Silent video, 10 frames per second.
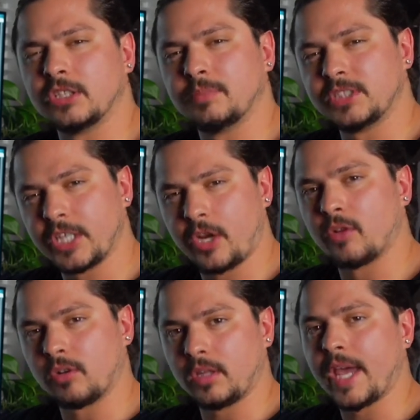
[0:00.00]
in a
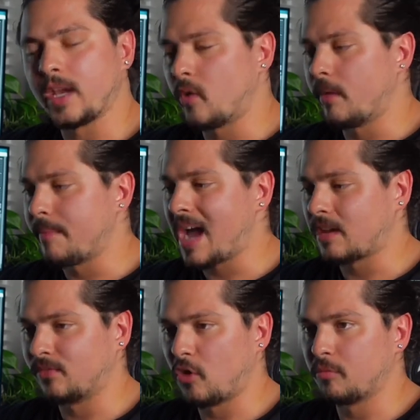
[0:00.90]
particular light going back
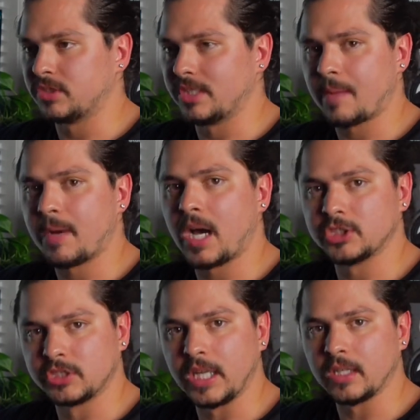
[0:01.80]
and forth between Yamaha
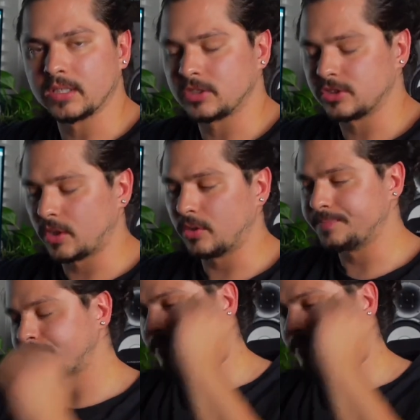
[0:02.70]
and Genelec. So,